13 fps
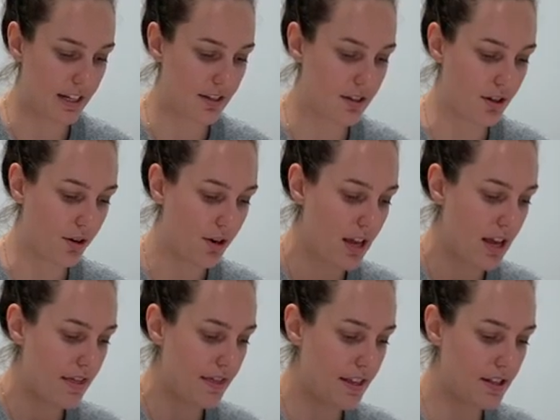So
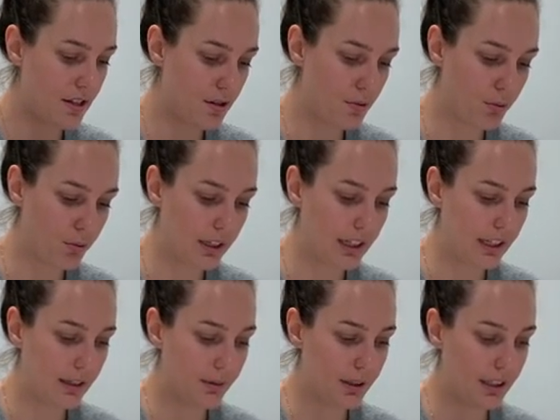this is really,
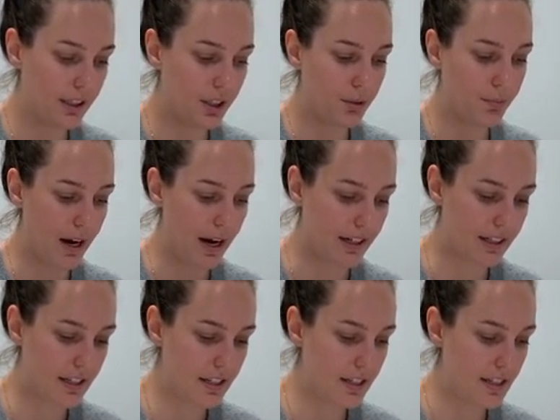really good
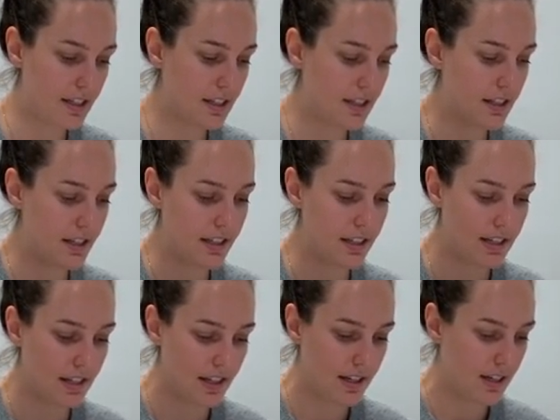practice
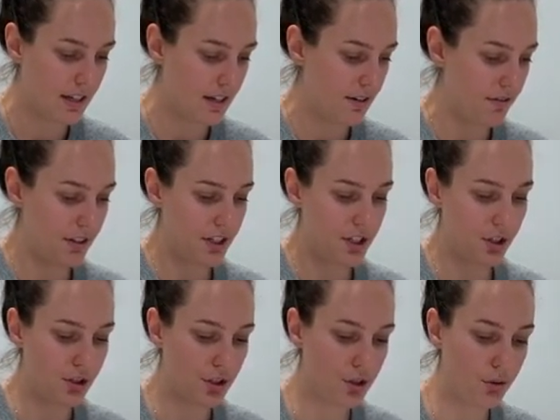for the
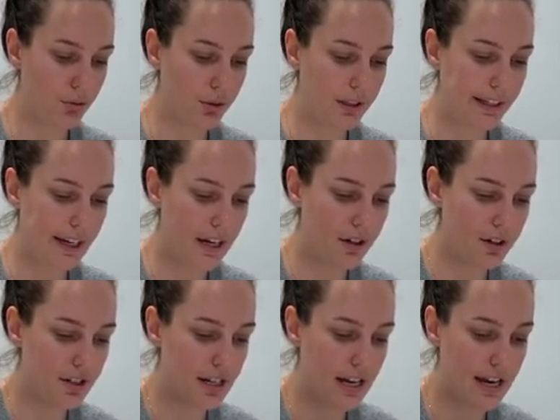children to really
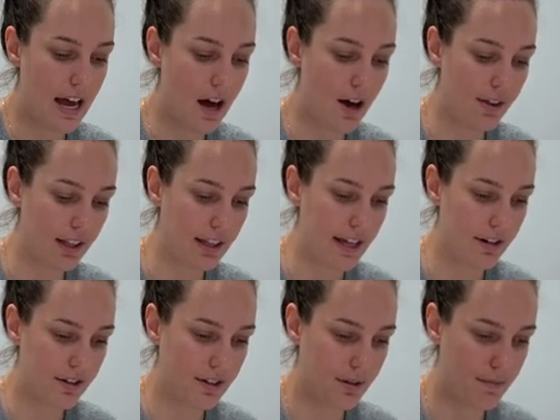understand how the
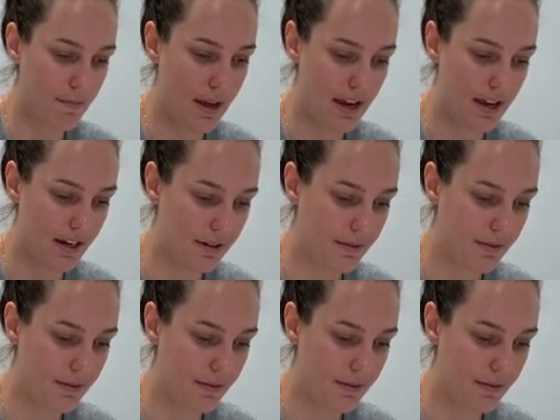letters are made.